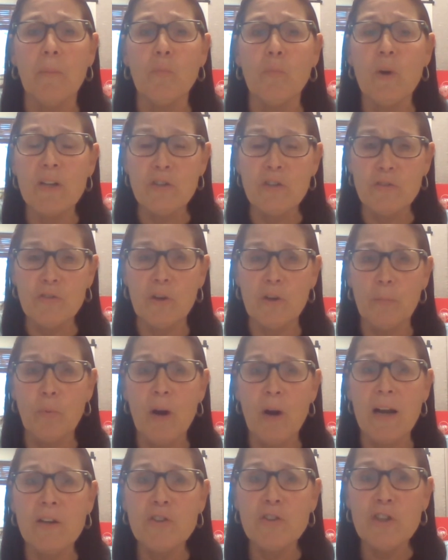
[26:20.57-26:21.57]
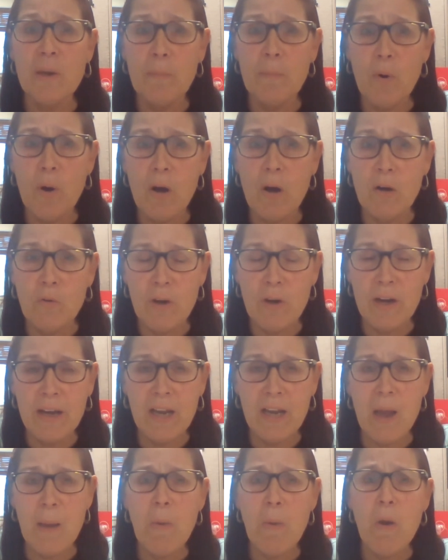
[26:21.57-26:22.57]
registered apprenticeship
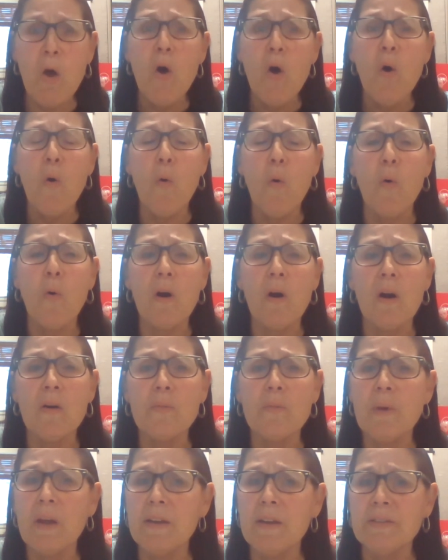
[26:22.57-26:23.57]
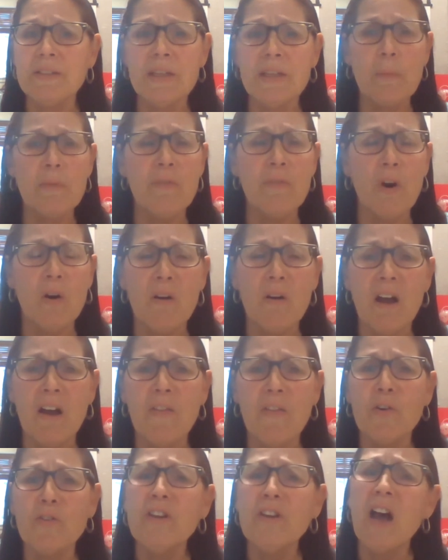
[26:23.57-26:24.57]
program or some of our
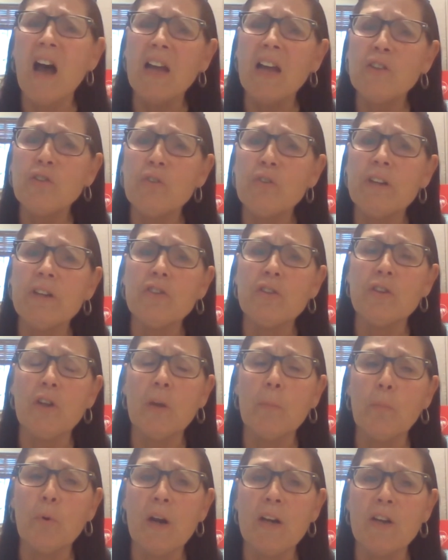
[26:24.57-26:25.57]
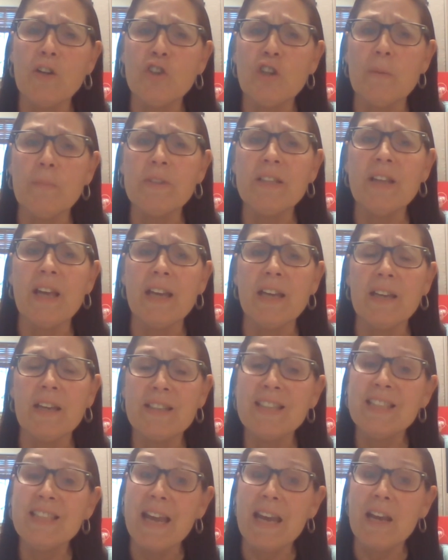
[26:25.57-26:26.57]
other non-traditional apprenticeships like
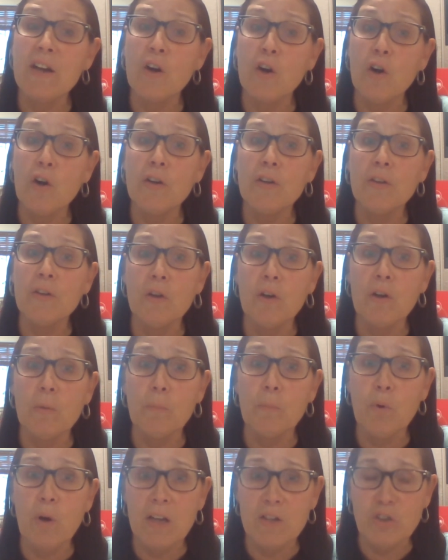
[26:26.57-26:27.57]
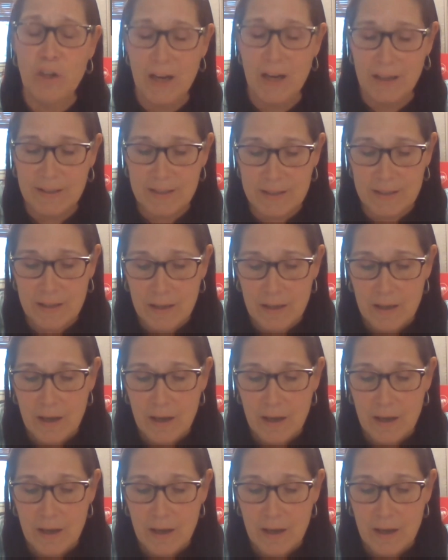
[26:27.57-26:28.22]
state earn and learn projects.